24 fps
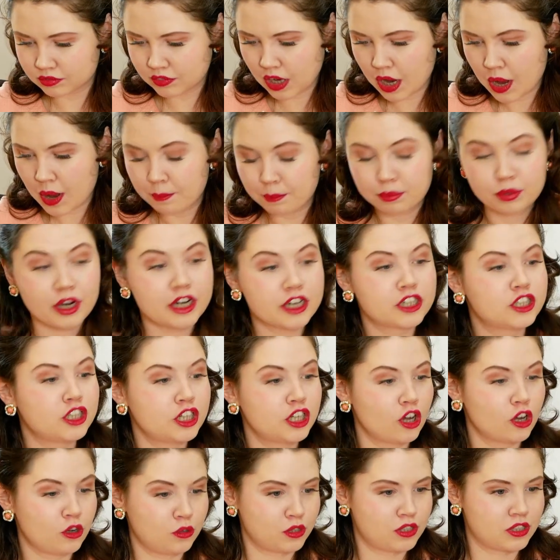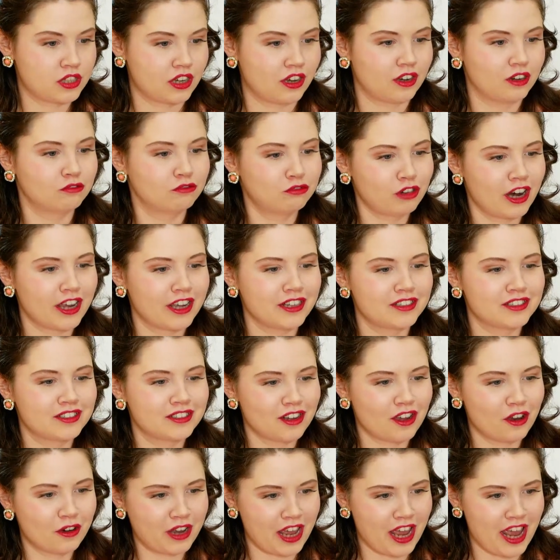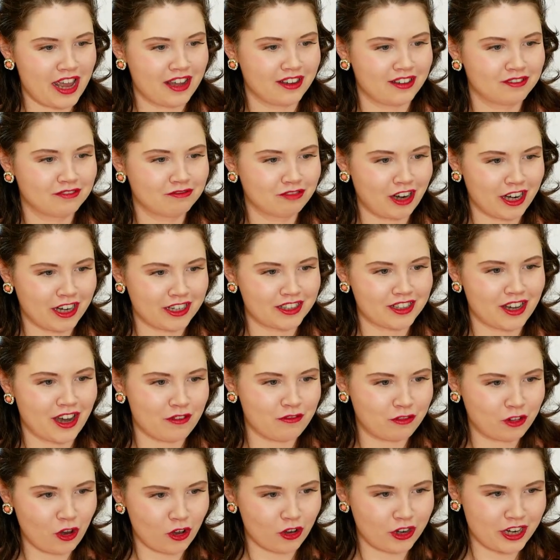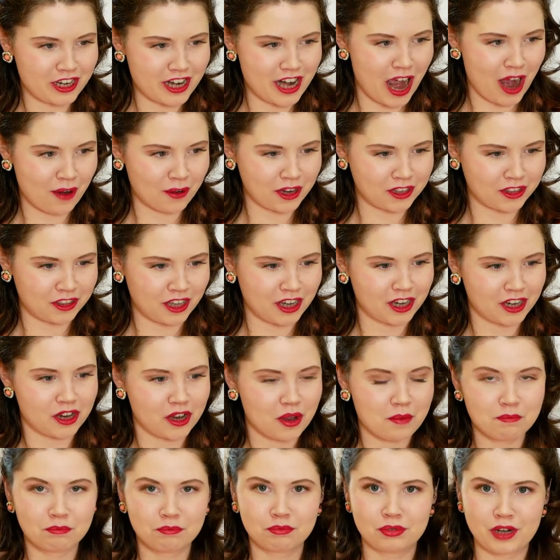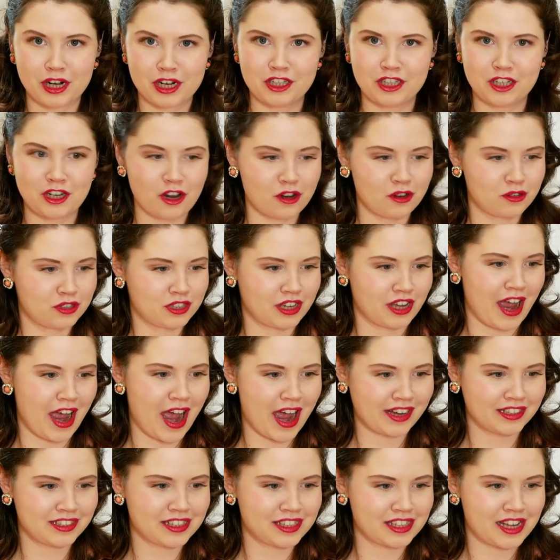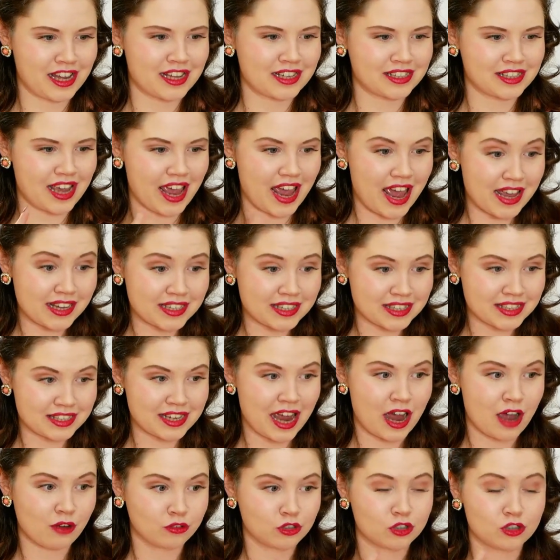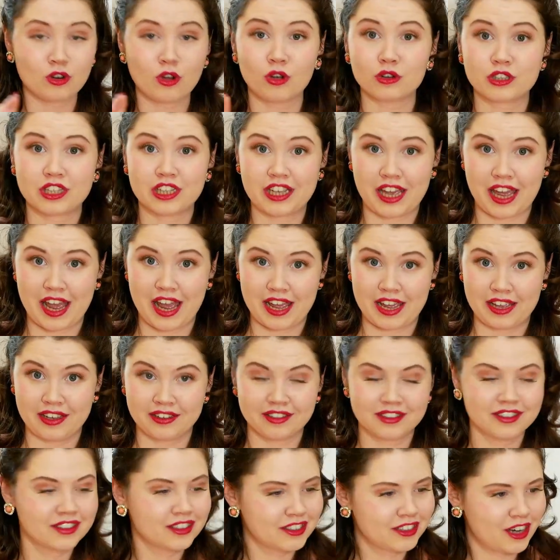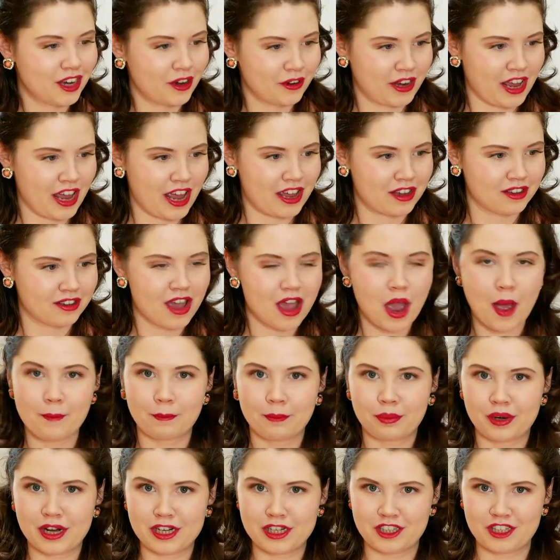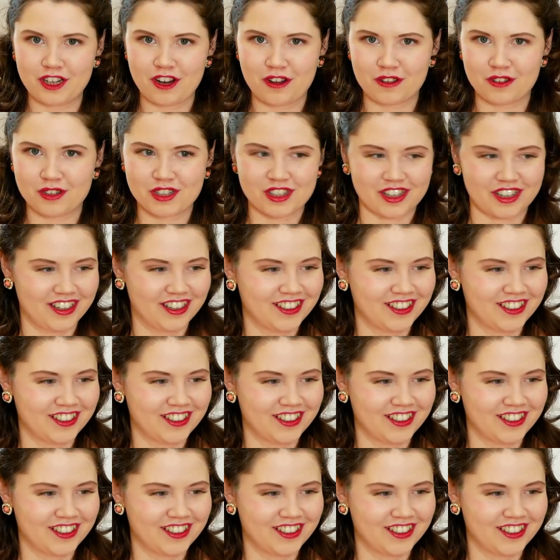preciosa right okay right i've got it now i think preciosa and says s sound not k okay preciosa